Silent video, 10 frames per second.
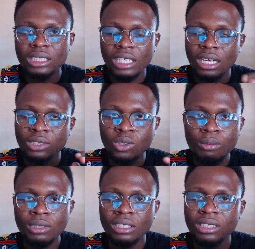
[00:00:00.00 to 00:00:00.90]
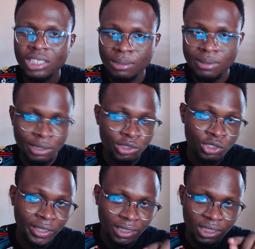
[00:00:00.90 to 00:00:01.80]
there are so many tips and
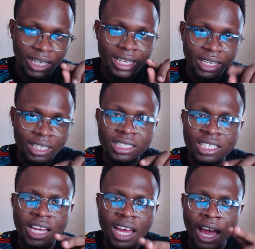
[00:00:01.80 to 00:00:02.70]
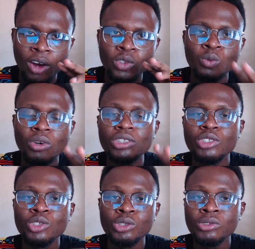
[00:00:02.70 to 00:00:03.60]
tricks in here I would want
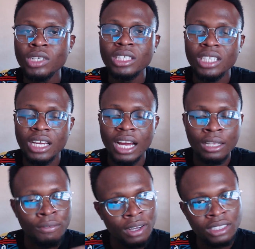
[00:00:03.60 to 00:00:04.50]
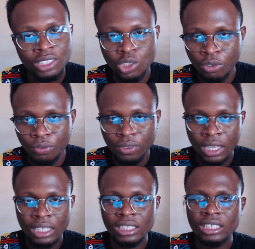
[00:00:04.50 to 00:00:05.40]
you to really take advantage of.
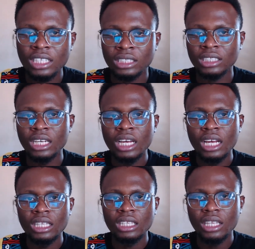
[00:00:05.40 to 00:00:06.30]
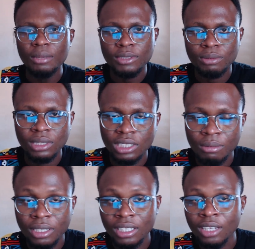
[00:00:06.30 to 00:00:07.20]
And yes, the name is
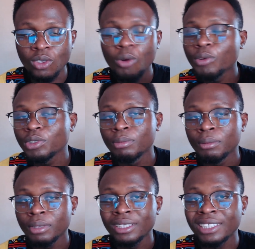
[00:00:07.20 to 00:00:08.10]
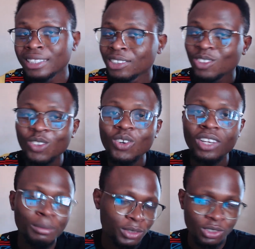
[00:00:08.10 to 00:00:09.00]
Benjamin, and always remember, there is no
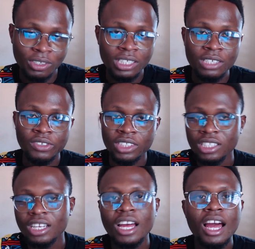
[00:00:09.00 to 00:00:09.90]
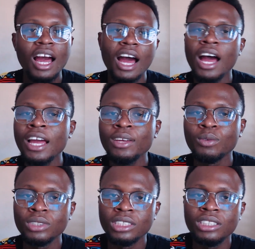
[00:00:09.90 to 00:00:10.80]
limit to creativity. I
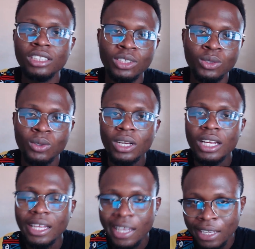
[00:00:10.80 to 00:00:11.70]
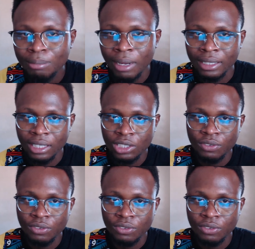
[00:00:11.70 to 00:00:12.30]
would see you in my next